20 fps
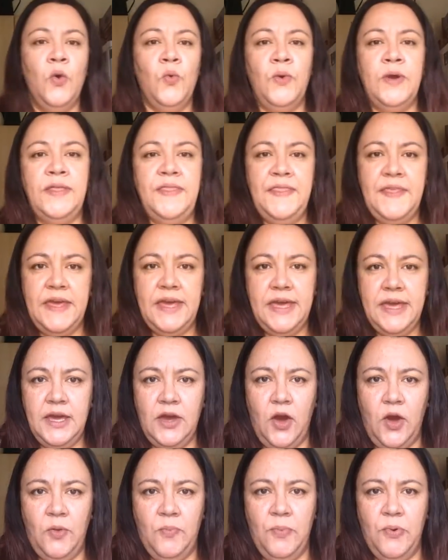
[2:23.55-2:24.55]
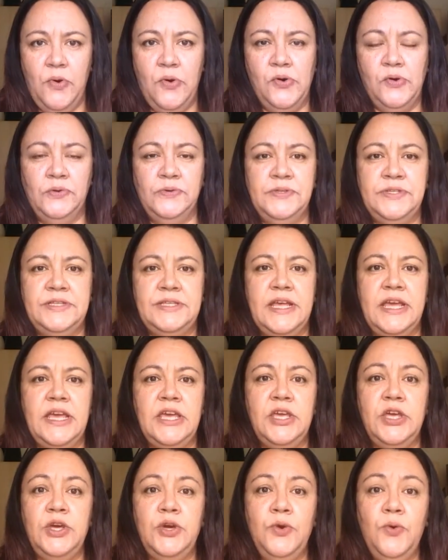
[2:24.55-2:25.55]
with the Eco Balls,
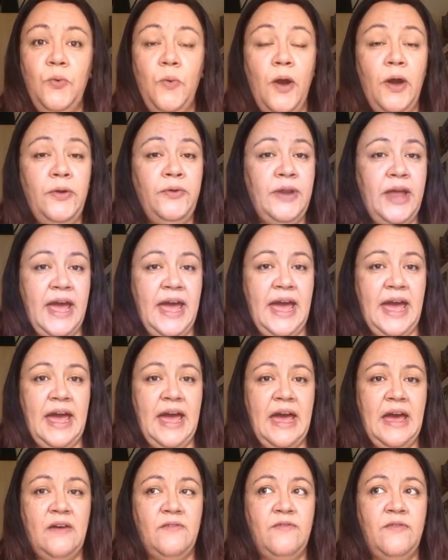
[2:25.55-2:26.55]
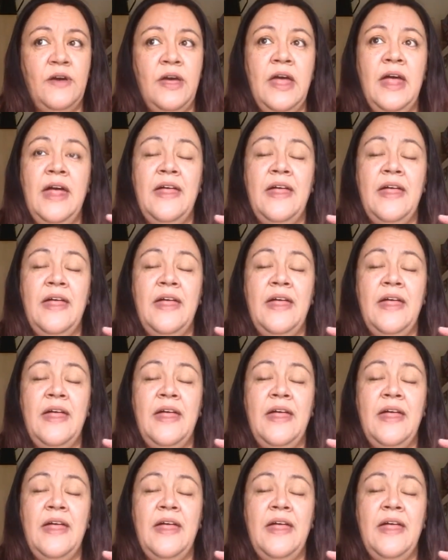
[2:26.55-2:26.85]
you won't have